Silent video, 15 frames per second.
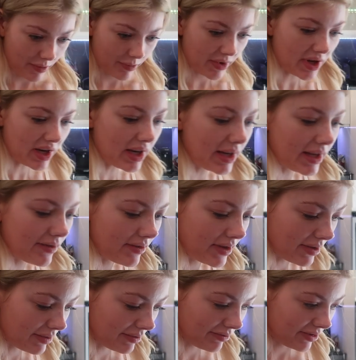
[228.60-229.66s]
I'm gonna leave
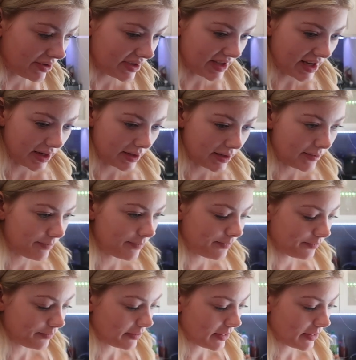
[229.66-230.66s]
that one for a second.